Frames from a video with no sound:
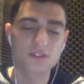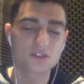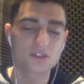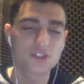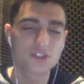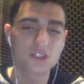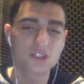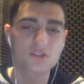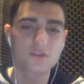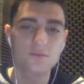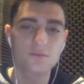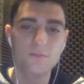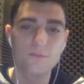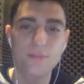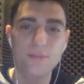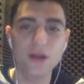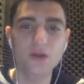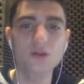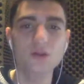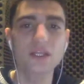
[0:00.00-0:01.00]
just
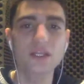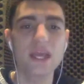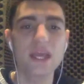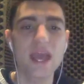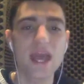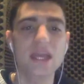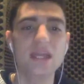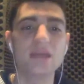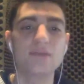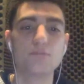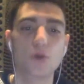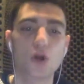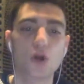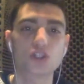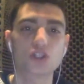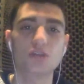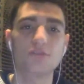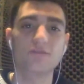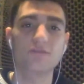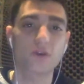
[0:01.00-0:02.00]
barely any
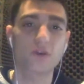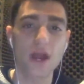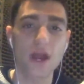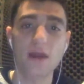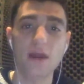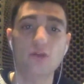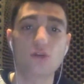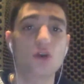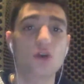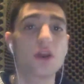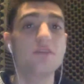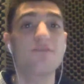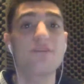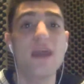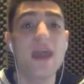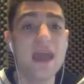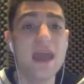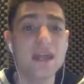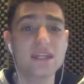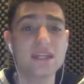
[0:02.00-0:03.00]
margin for error, if
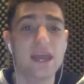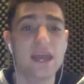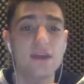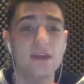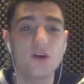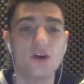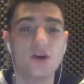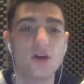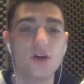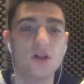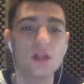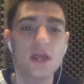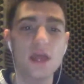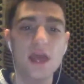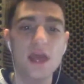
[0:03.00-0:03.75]
any at all.